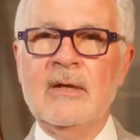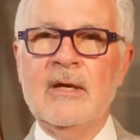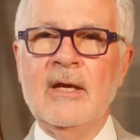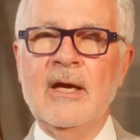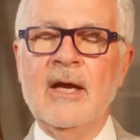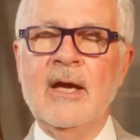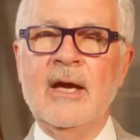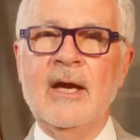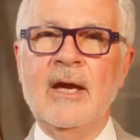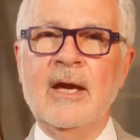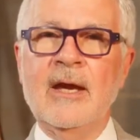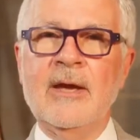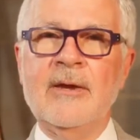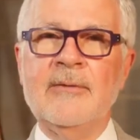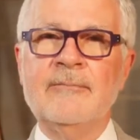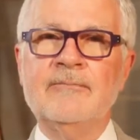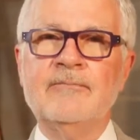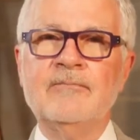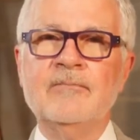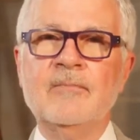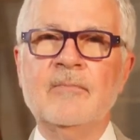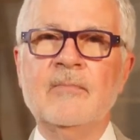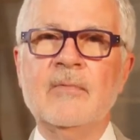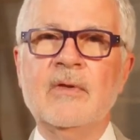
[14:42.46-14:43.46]

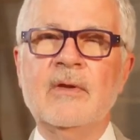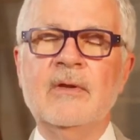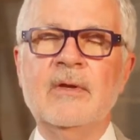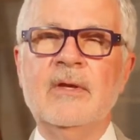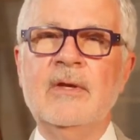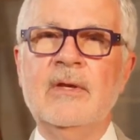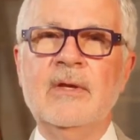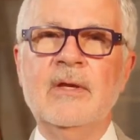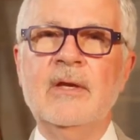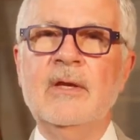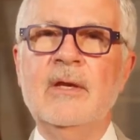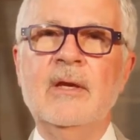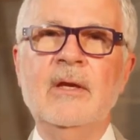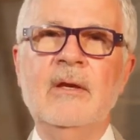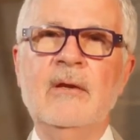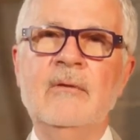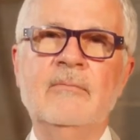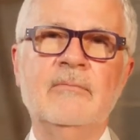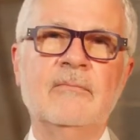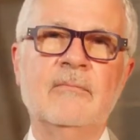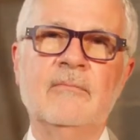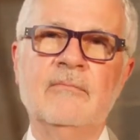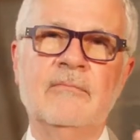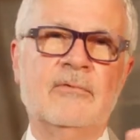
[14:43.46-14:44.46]
and
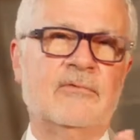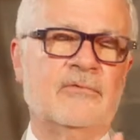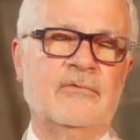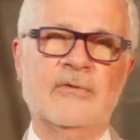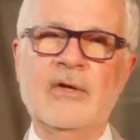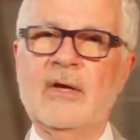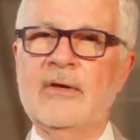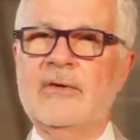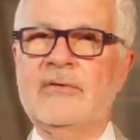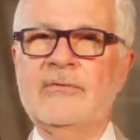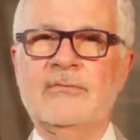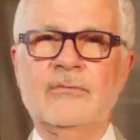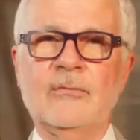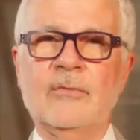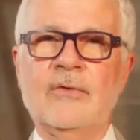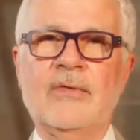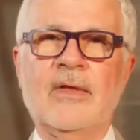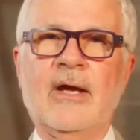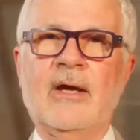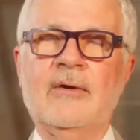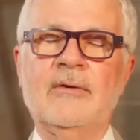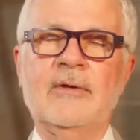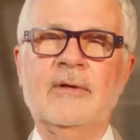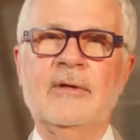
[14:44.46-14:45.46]
he says
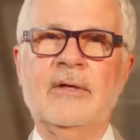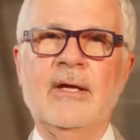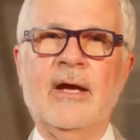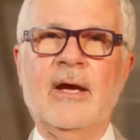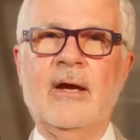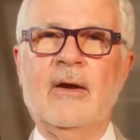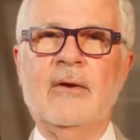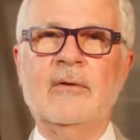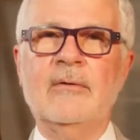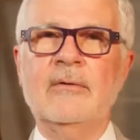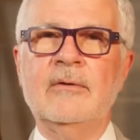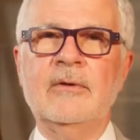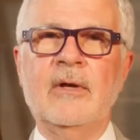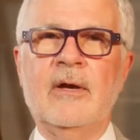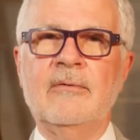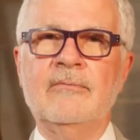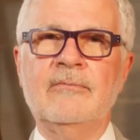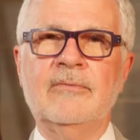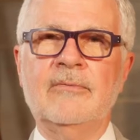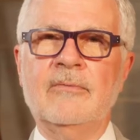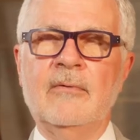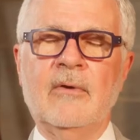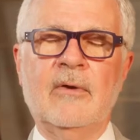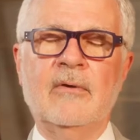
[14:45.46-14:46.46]
without a doubt, and
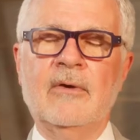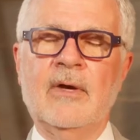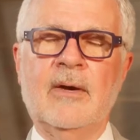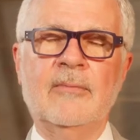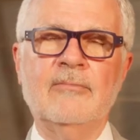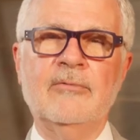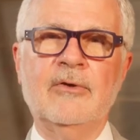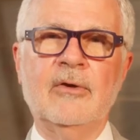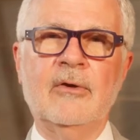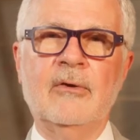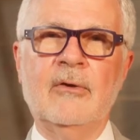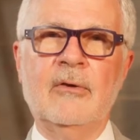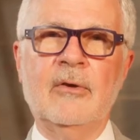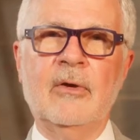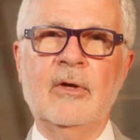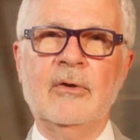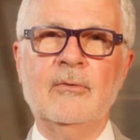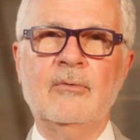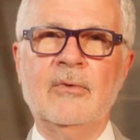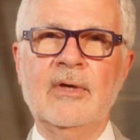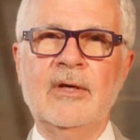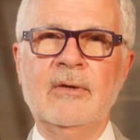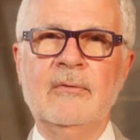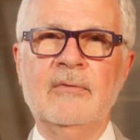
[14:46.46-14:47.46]
I've come to
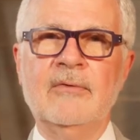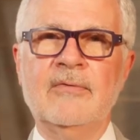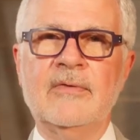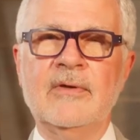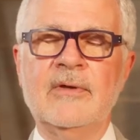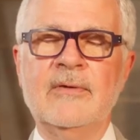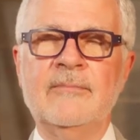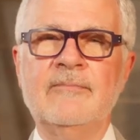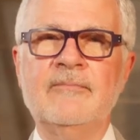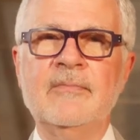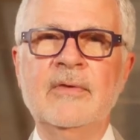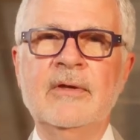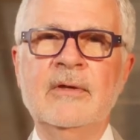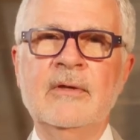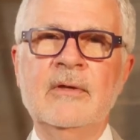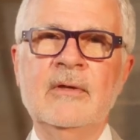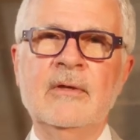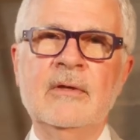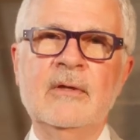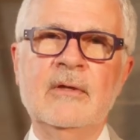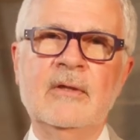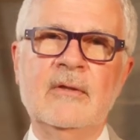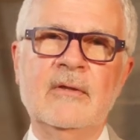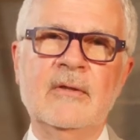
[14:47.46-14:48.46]
agree with him,
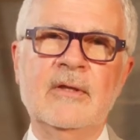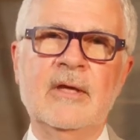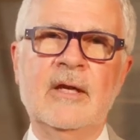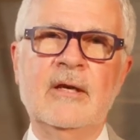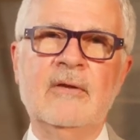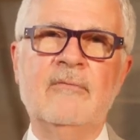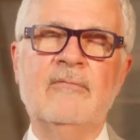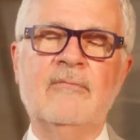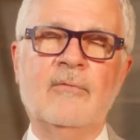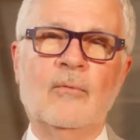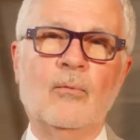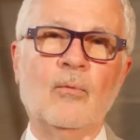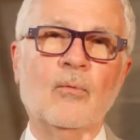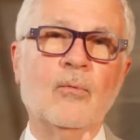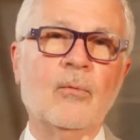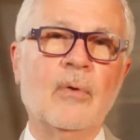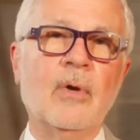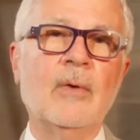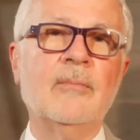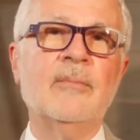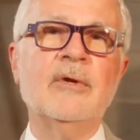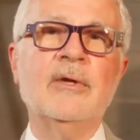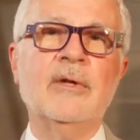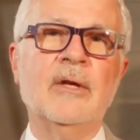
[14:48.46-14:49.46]
that if a
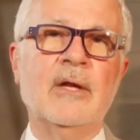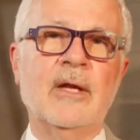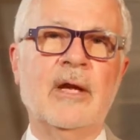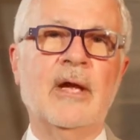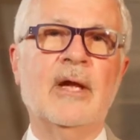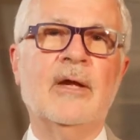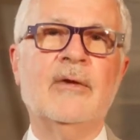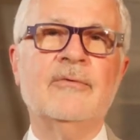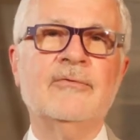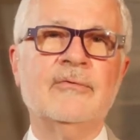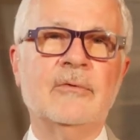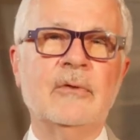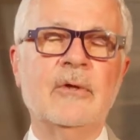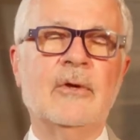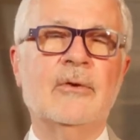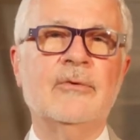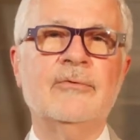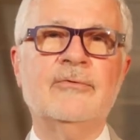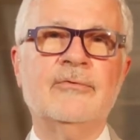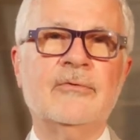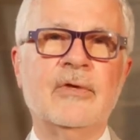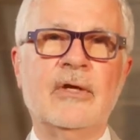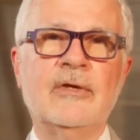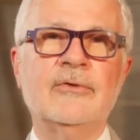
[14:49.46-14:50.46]
woman has
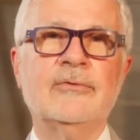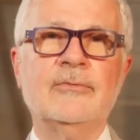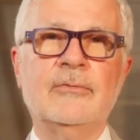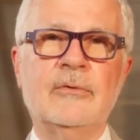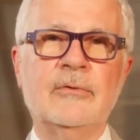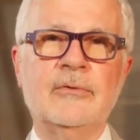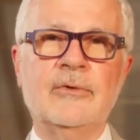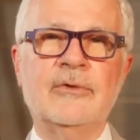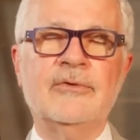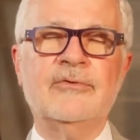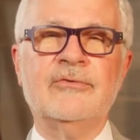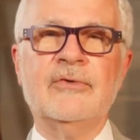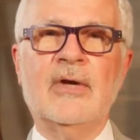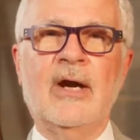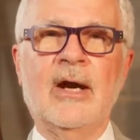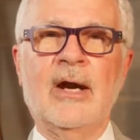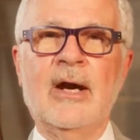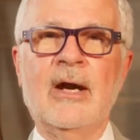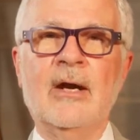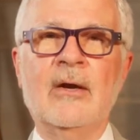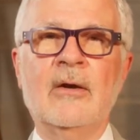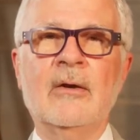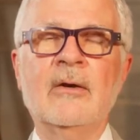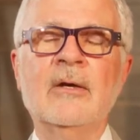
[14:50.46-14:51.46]
low sexual
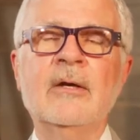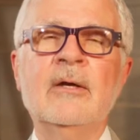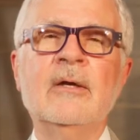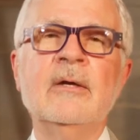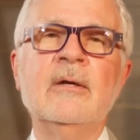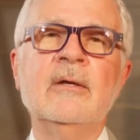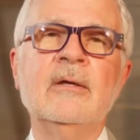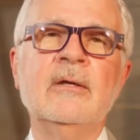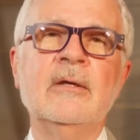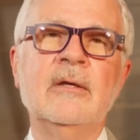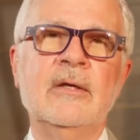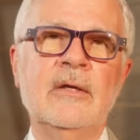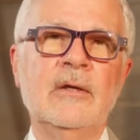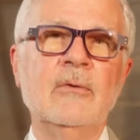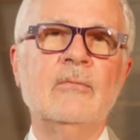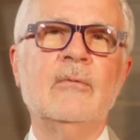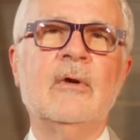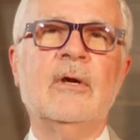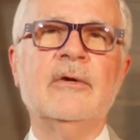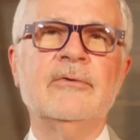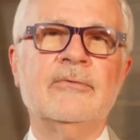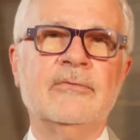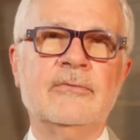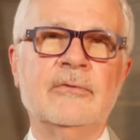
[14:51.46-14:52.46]
desire, he
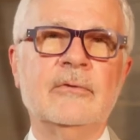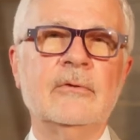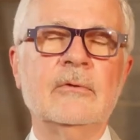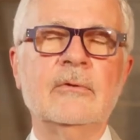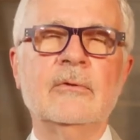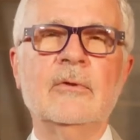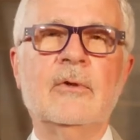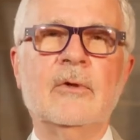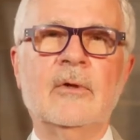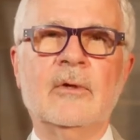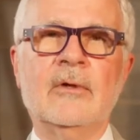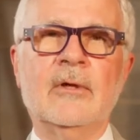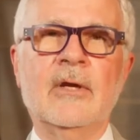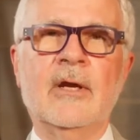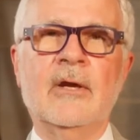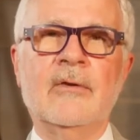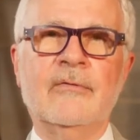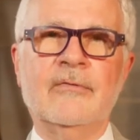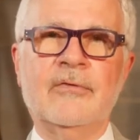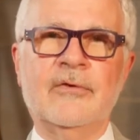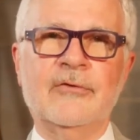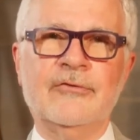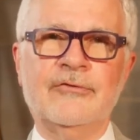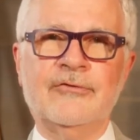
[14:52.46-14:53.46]
wants to look
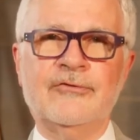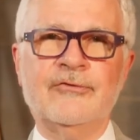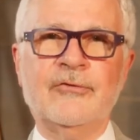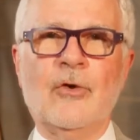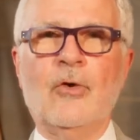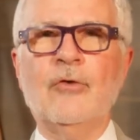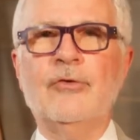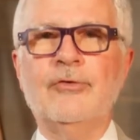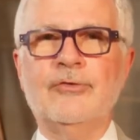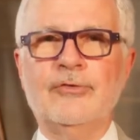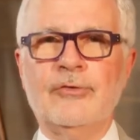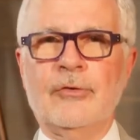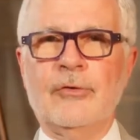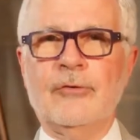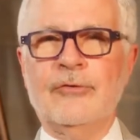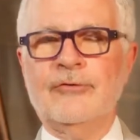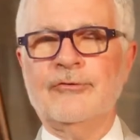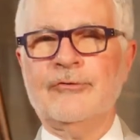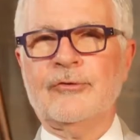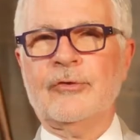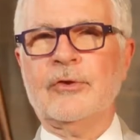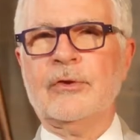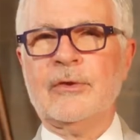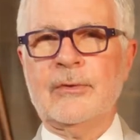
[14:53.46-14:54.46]
at the social
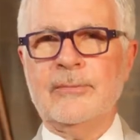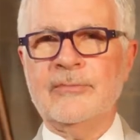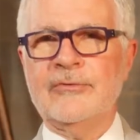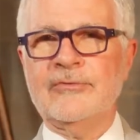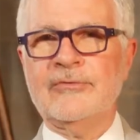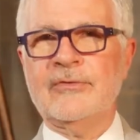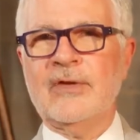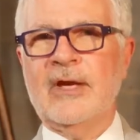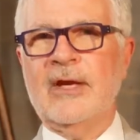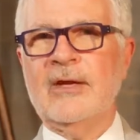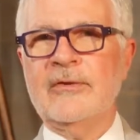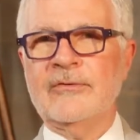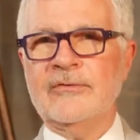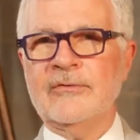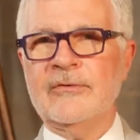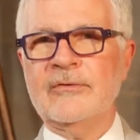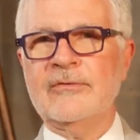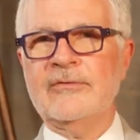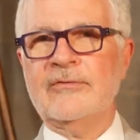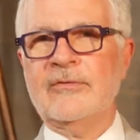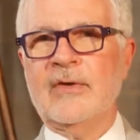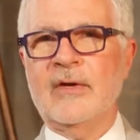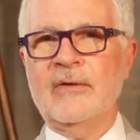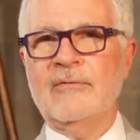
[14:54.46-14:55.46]

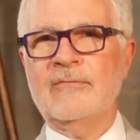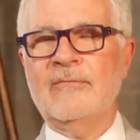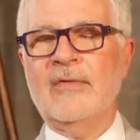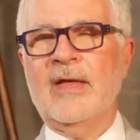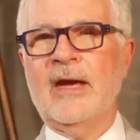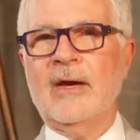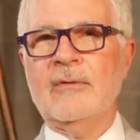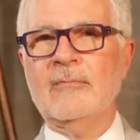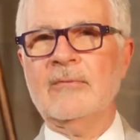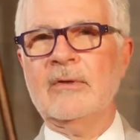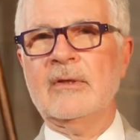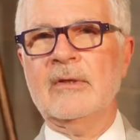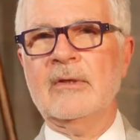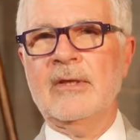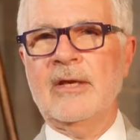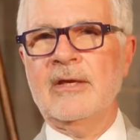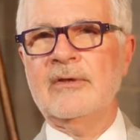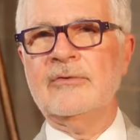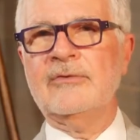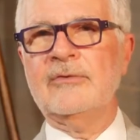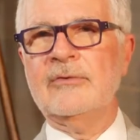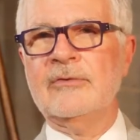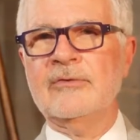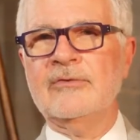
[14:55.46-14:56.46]
circumstances of that
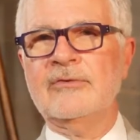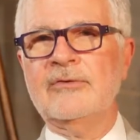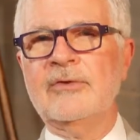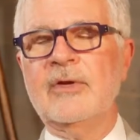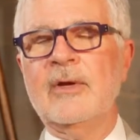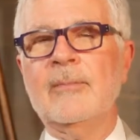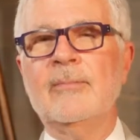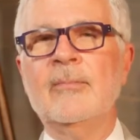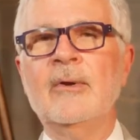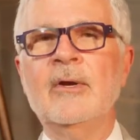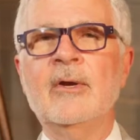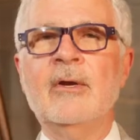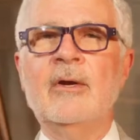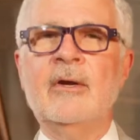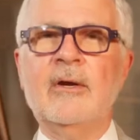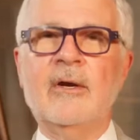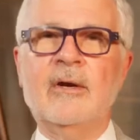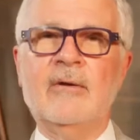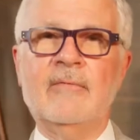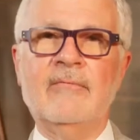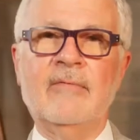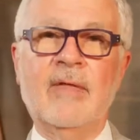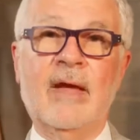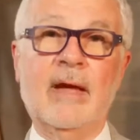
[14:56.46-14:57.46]
relationship
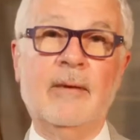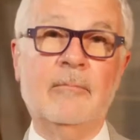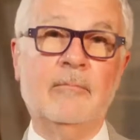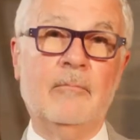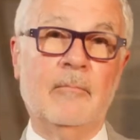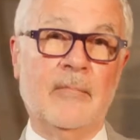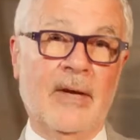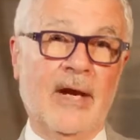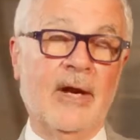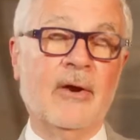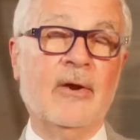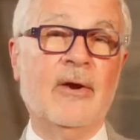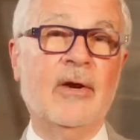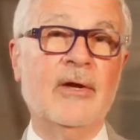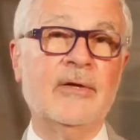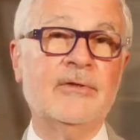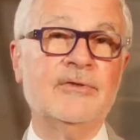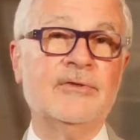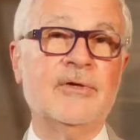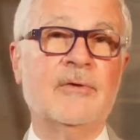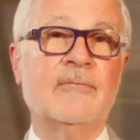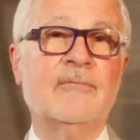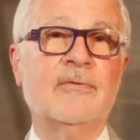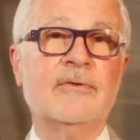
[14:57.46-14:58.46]
of that
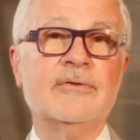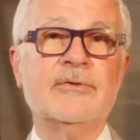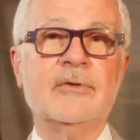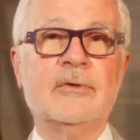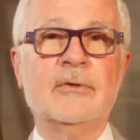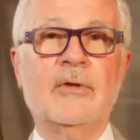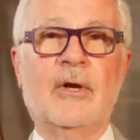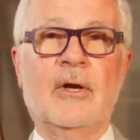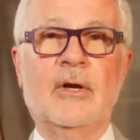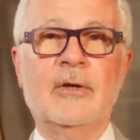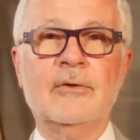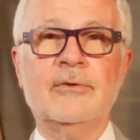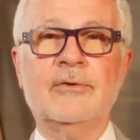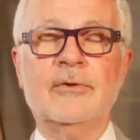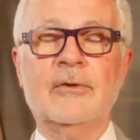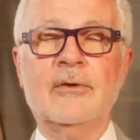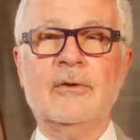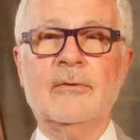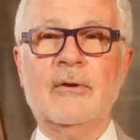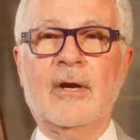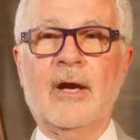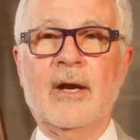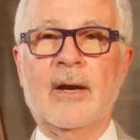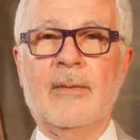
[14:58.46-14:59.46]
marriage, if it's a
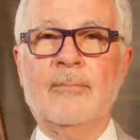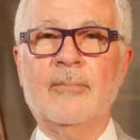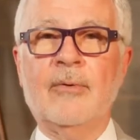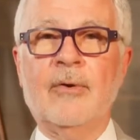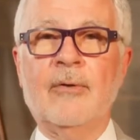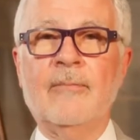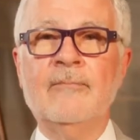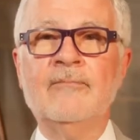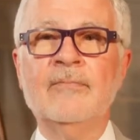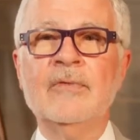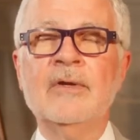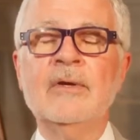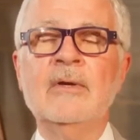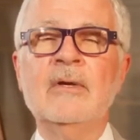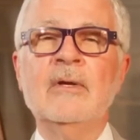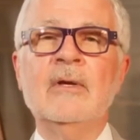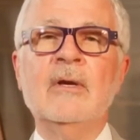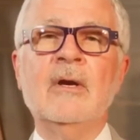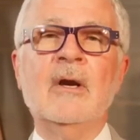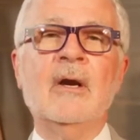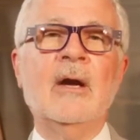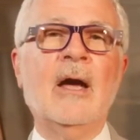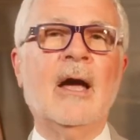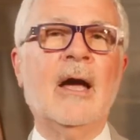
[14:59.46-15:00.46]
long-term couple,
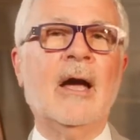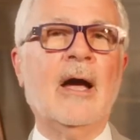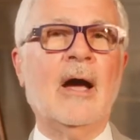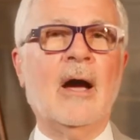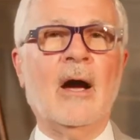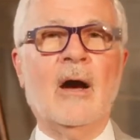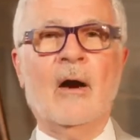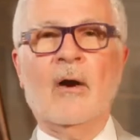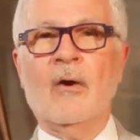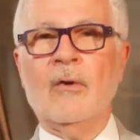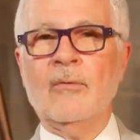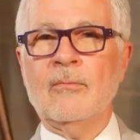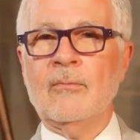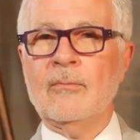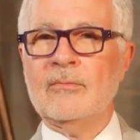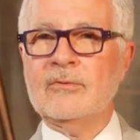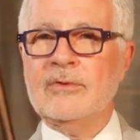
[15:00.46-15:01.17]
how